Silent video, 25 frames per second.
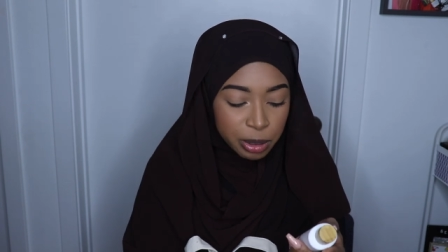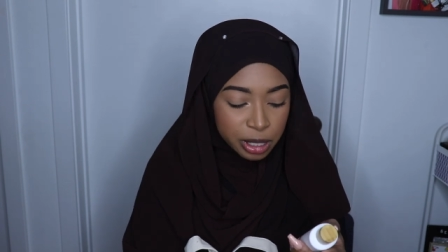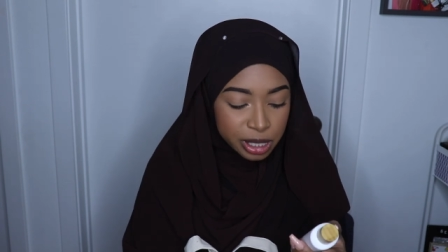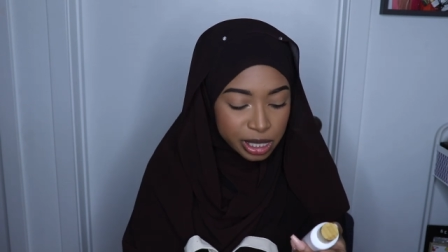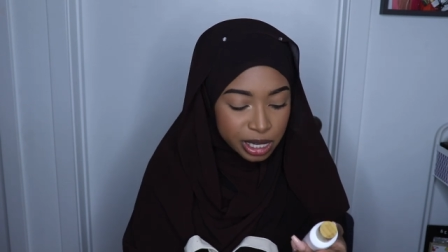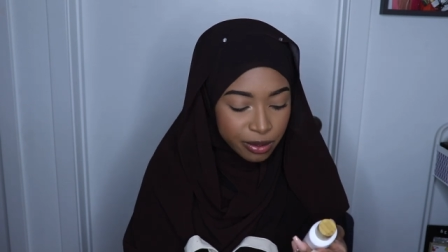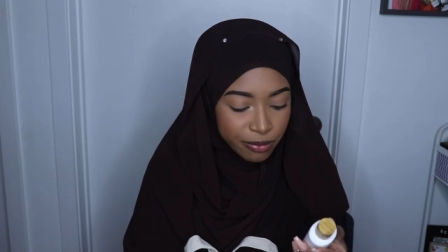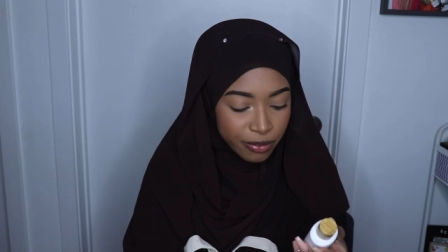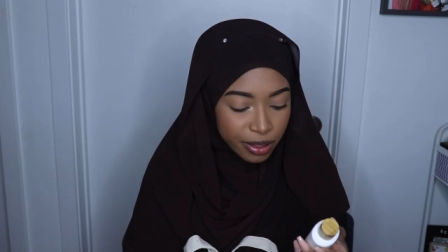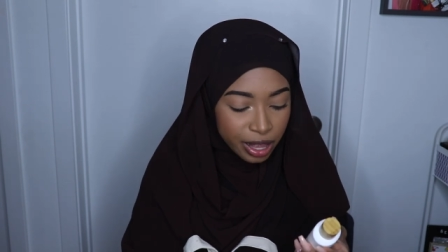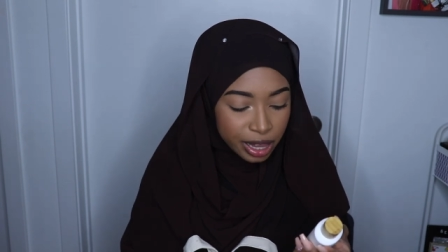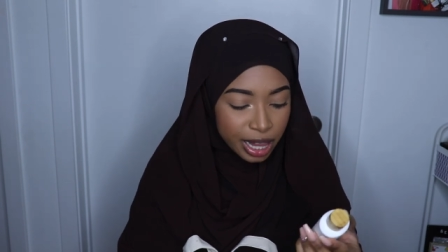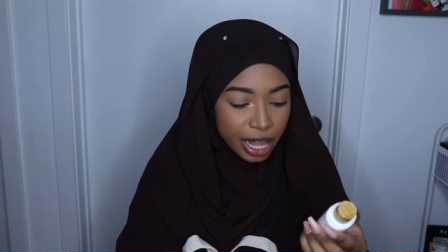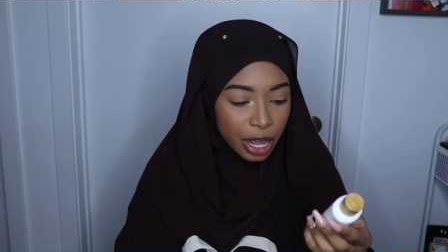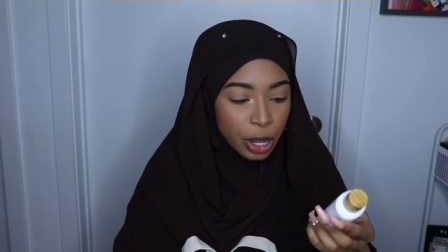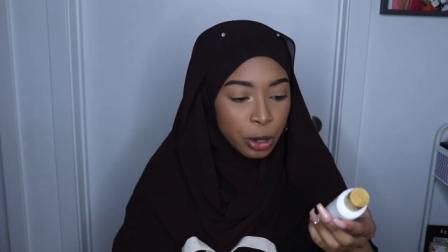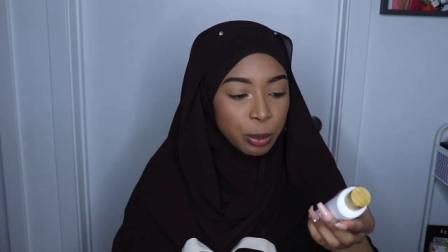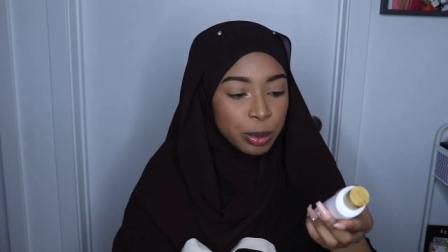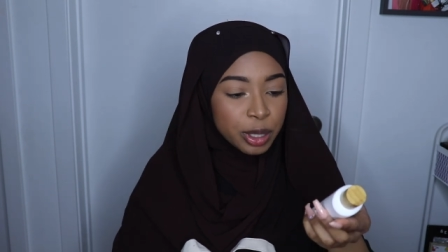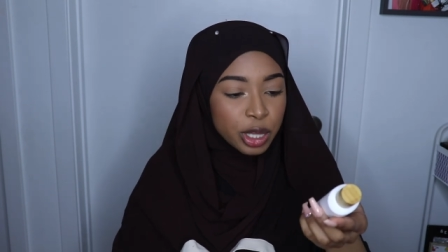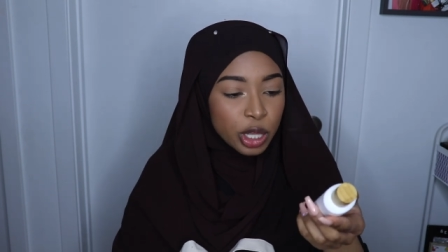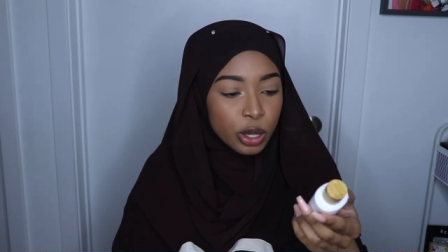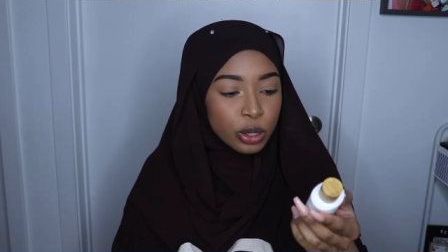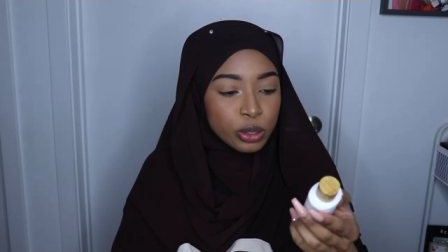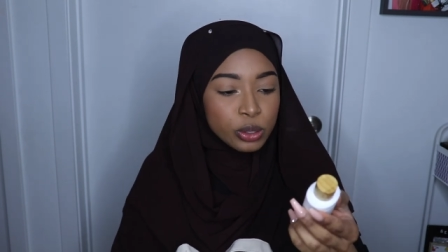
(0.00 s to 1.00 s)
Must have fell
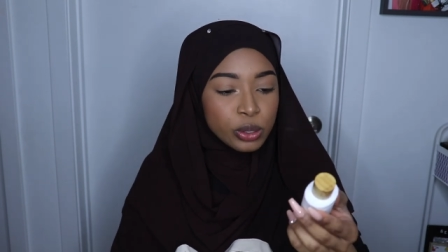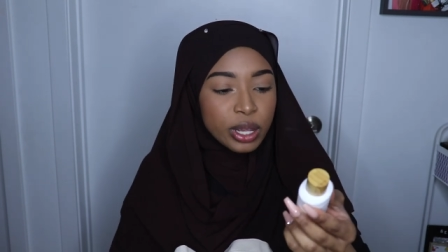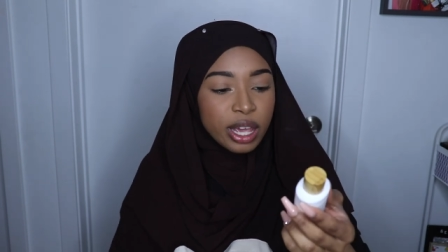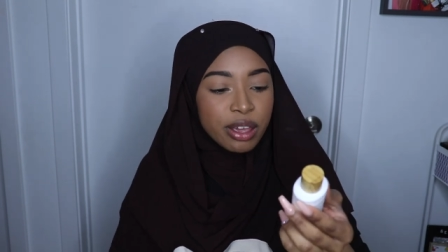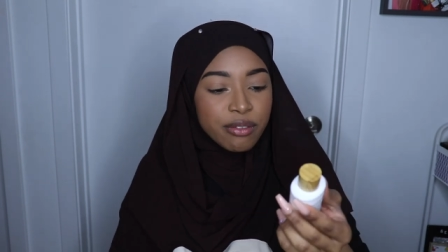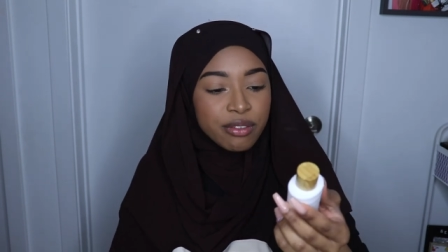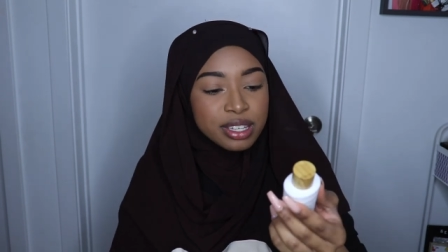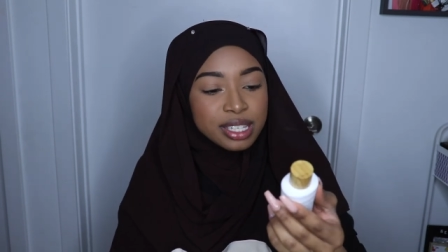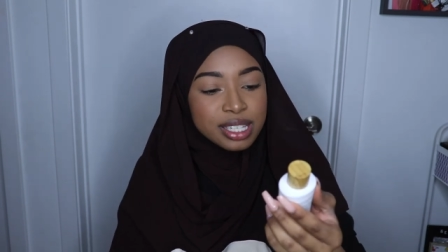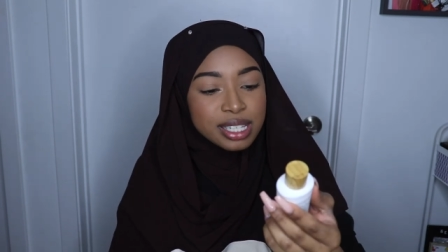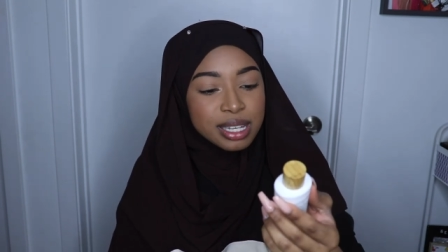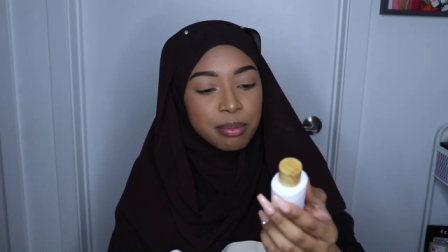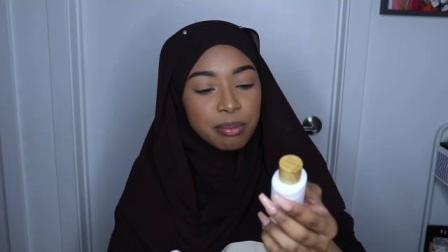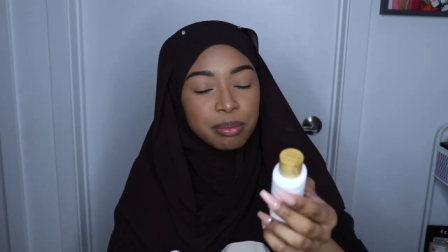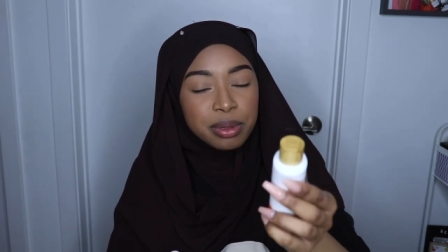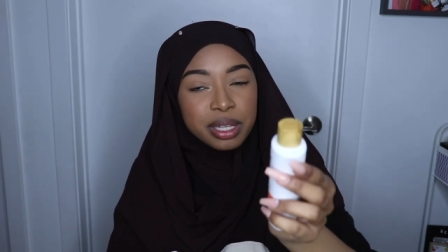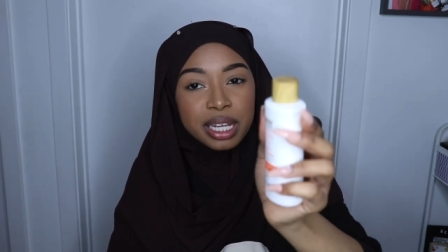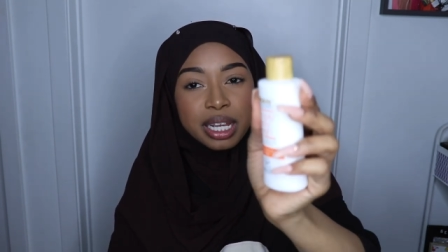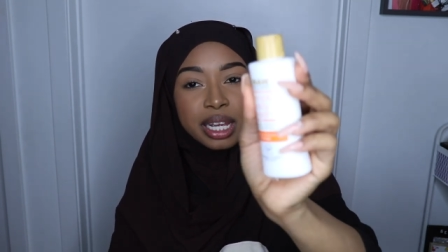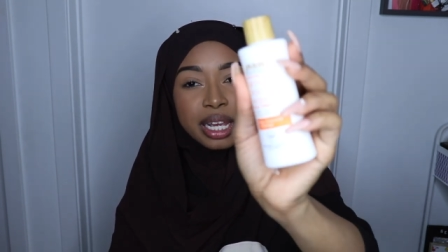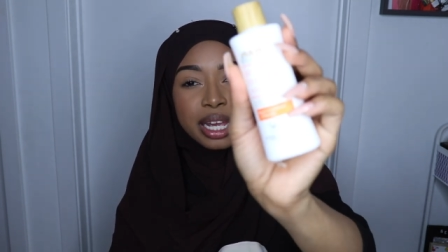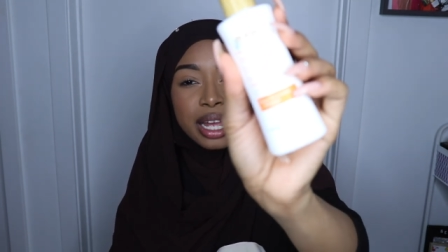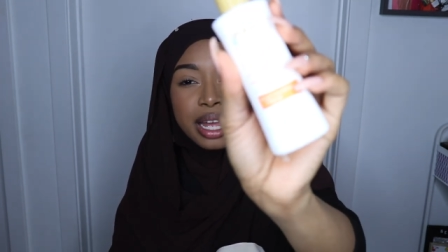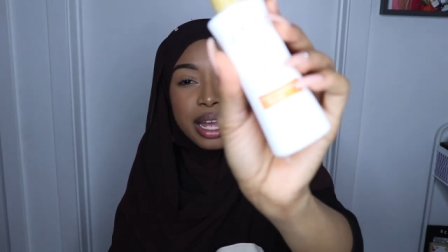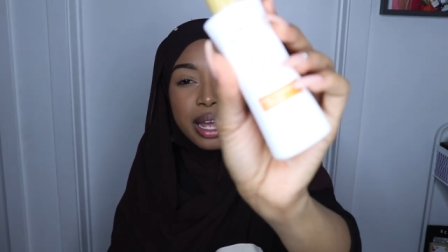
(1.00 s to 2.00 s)
out. But they also gave a
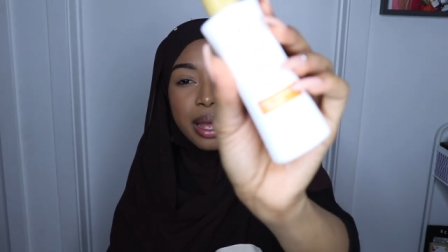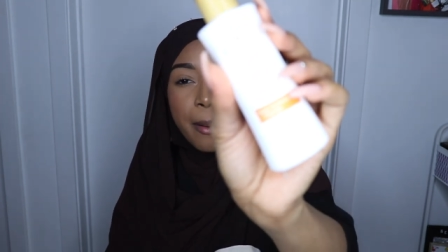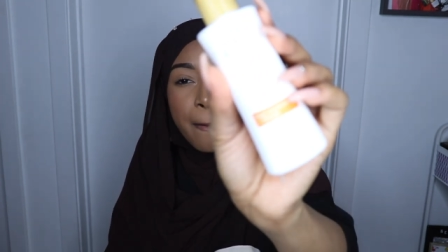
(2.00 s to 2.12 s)
Simply